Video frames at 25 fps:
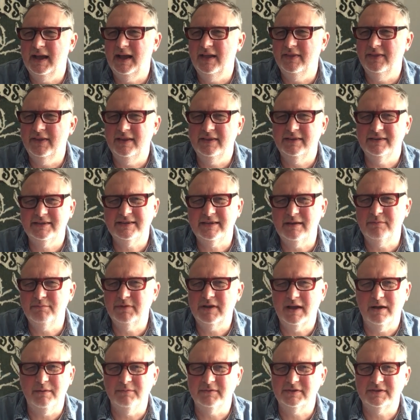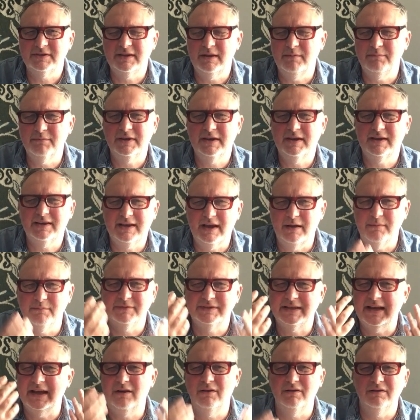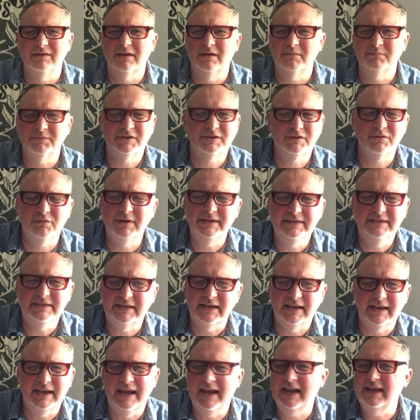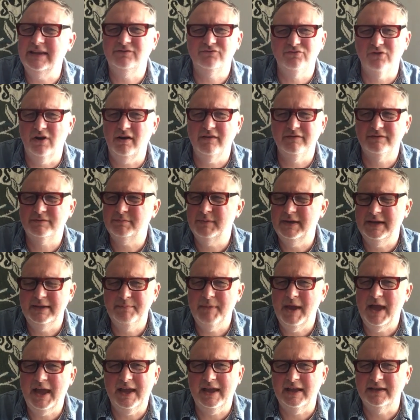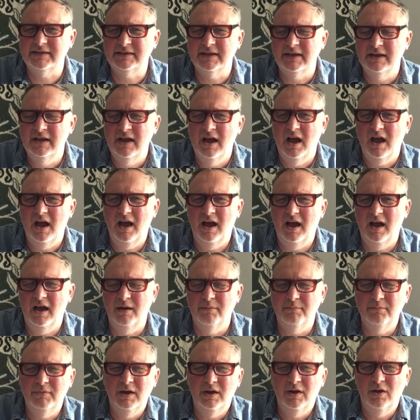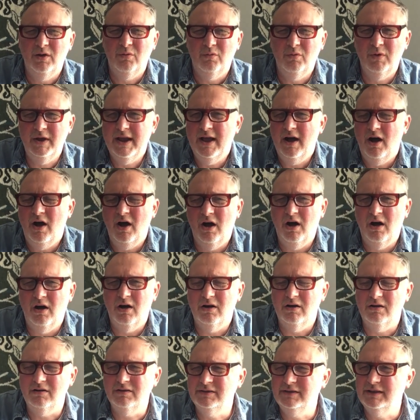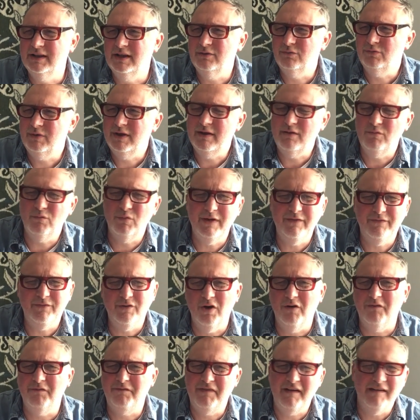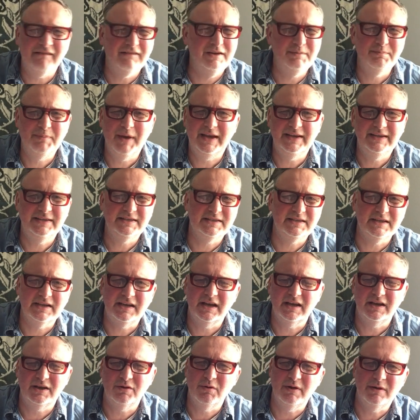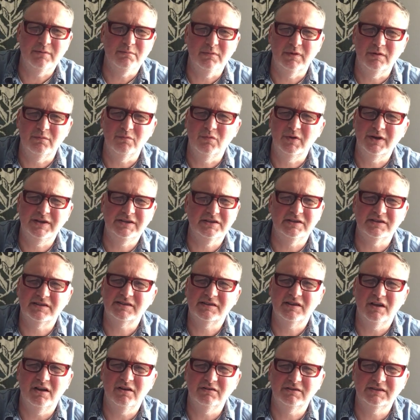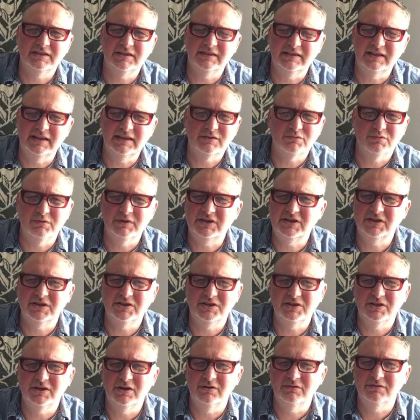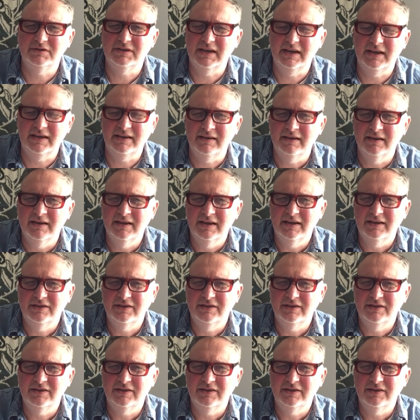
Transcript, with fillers: and then some some comes out and I'm squinting. It drives me mad. Um, we are, you know, we we've got very basic equipment. We just started this. We're just using